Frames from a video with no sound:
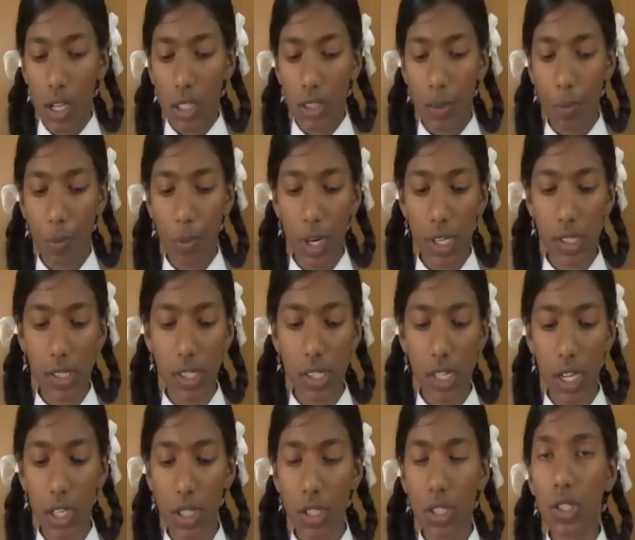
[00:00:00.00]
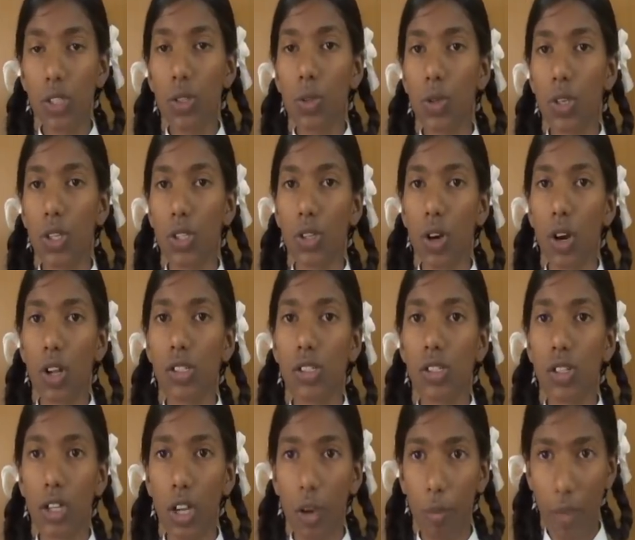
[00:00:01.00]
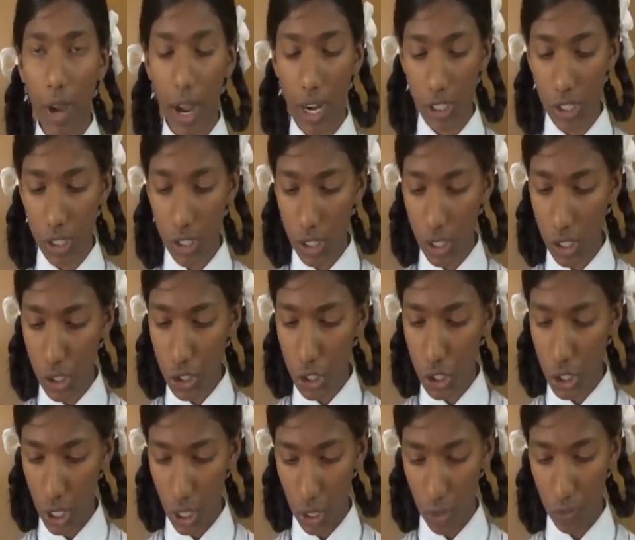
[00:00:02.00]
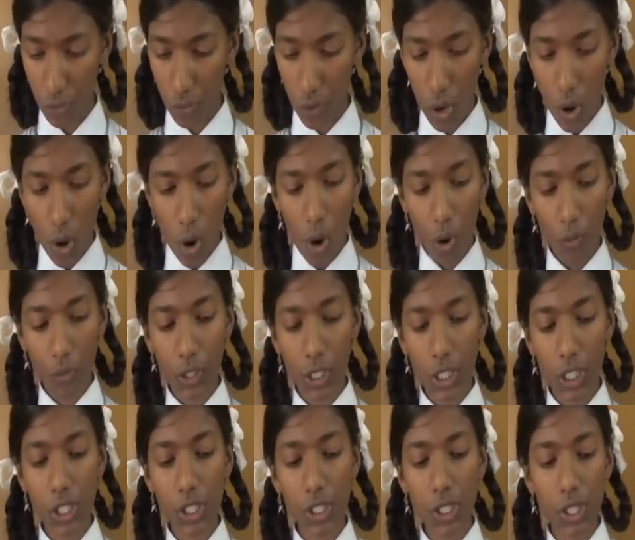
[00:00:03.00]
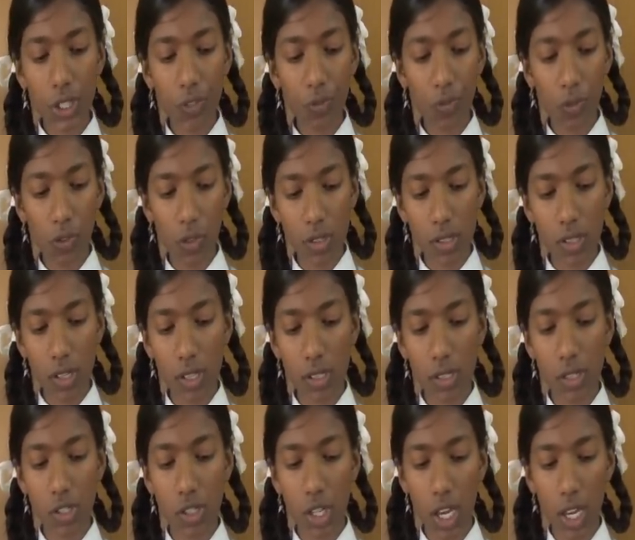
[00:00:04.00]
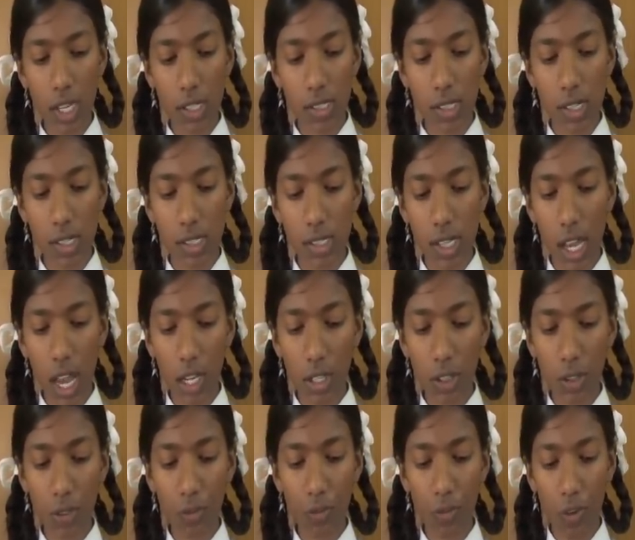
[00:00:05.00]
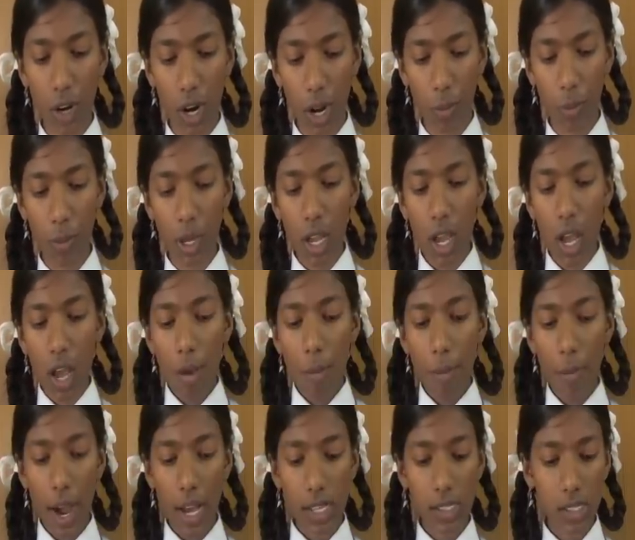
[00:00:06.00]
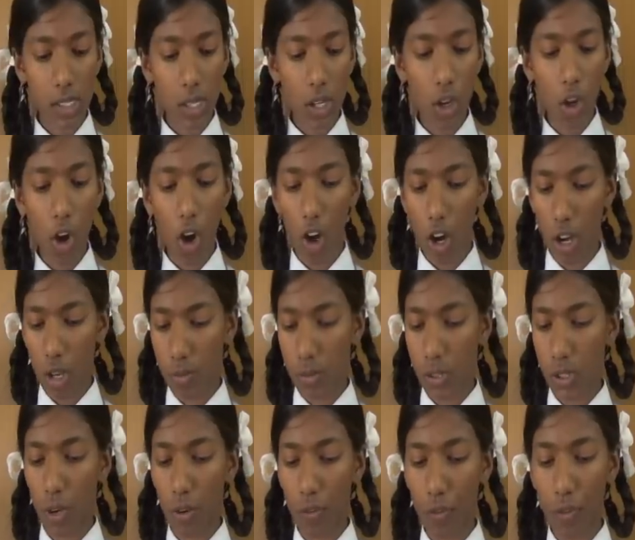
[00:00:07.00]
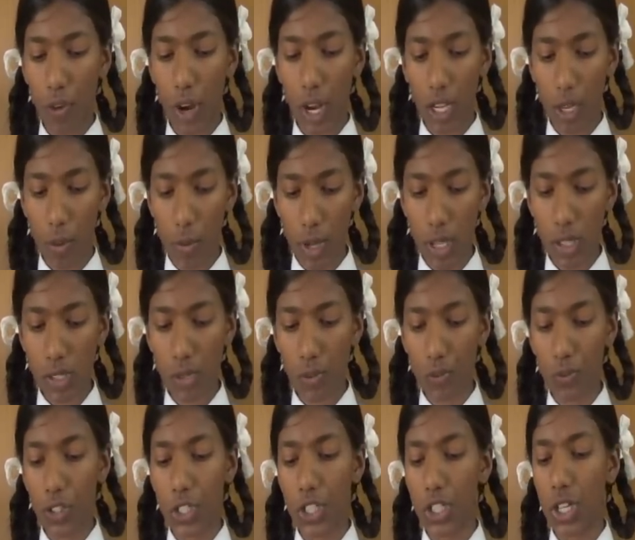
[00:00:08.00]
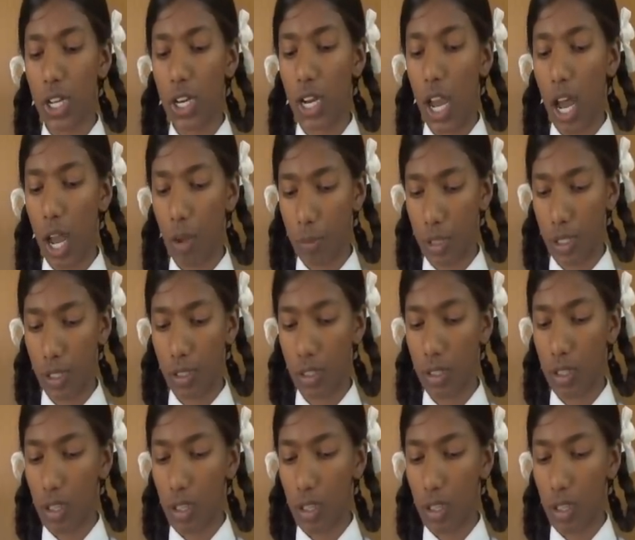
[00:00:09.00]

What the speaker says: The President, who is also Commander-in-Chief of the Indian Forces, takes the salute from passing columns of regiments of Indian Army,